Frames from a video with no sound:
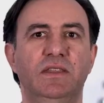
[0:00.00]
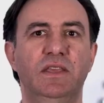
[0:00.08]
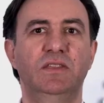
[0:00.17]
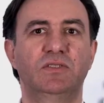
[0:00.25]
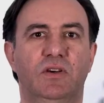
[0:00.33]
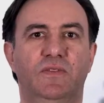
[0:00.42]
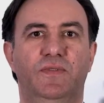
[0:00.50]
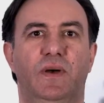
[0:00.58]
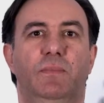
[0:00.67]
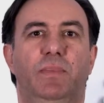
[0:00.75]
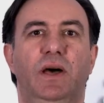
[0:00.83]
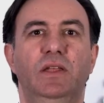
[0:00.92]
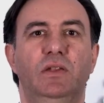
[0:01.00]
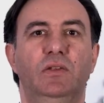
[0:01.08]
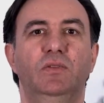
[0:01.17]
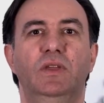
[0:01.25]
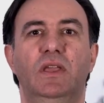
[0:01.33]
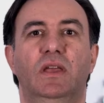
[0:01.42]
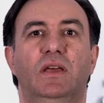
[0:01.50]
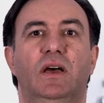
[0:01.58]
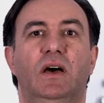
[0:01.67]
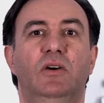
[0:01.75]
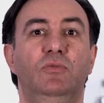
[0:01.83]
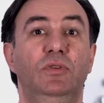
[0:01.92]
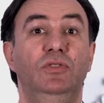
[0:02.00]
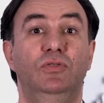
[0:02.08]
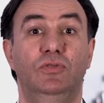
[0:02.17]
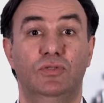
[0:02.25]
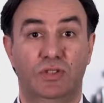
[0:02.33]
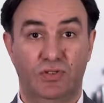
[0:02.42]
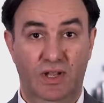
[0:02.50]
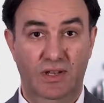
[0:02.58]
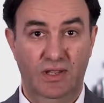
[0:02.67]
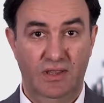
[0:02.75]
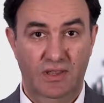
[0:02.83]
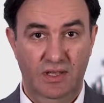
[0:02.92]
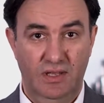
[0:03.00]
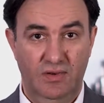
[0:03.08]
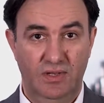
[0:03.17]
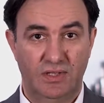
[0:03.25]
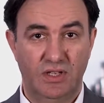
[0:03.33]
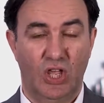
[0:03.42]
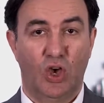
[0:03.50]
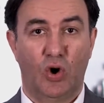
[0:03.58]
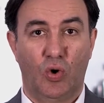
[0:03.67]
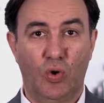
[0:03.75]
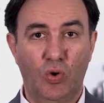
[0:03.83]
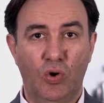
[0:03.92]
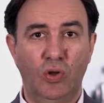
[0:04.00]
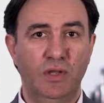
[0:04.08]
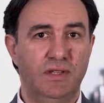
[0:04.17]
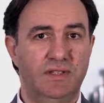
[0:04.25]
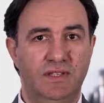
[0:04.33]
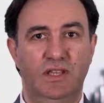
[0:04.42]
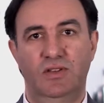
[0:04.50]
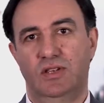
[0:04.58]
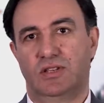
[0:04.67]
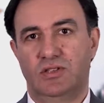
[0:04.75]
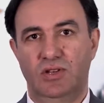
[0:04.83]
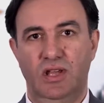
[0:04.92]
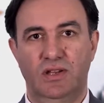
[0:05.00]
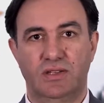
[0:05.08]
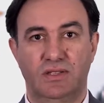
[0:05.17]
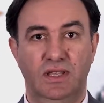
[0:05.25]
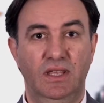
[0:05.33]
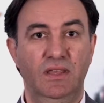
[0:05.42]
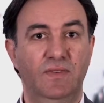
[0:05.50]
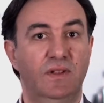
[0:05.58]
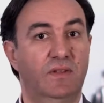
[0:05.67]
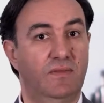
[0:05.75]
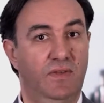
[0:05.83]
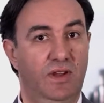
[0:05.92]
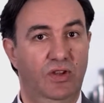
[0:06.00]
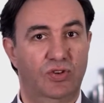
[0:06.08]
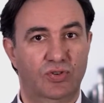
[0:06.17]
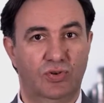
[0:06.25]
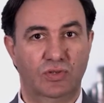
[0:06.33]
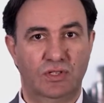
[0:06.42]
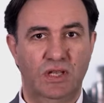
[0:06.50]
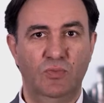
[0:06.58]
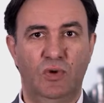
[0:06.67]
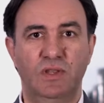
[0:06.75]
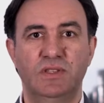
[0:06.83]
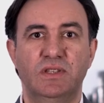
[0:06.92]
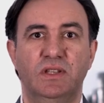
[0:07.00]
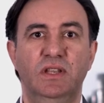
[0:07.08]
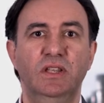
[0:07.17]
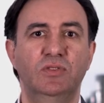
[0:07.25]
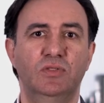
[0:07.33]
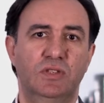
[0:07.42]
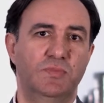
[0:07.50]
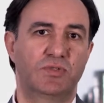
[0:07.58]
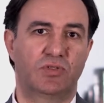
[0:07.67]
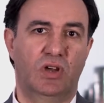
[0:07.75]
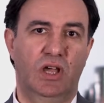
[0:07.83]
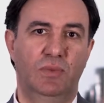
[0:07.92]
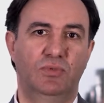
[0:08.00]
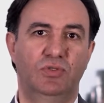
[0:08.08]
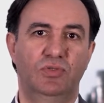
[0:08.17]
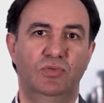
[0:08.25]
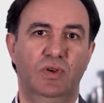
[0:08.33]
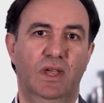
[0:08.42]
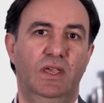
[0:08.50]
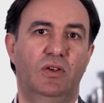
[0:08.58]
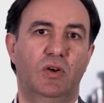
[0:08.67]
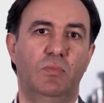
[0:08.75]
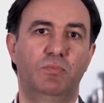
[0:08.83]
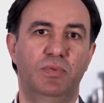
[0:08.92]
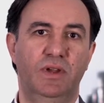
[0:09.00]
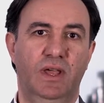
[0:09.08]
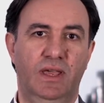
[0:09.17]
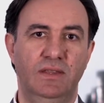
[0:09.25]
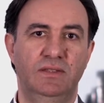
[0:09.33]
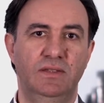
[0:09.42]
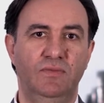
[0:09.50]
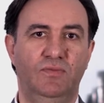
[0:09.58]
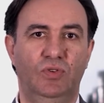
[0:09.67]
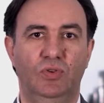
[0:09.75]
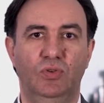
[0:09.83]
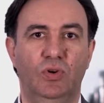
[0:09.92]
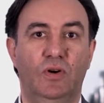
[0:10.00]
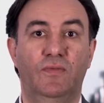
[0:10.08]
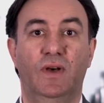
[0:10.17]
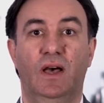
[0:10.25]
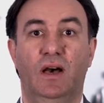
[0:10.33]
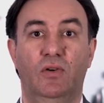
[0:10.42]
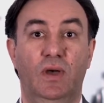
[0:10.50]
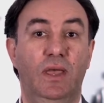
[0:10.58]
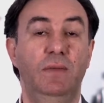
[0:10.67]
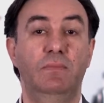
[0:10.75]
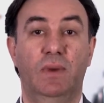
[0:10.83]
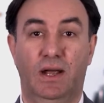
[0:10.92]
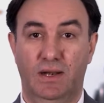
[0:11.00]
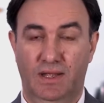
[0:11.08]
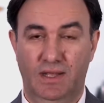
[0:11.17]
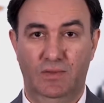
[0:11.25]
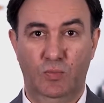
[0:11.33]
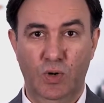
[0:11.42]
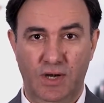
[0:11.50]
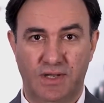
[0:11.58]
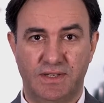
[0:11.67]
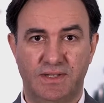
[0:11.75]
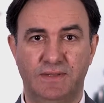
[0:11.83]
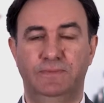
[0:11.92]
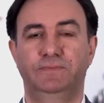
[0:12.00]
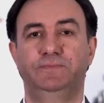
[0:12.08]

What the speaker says: things off by looking at how we use trading theories. All serious traders, even very short-term ones, need to subscribe to a comprehensive view of how a market works.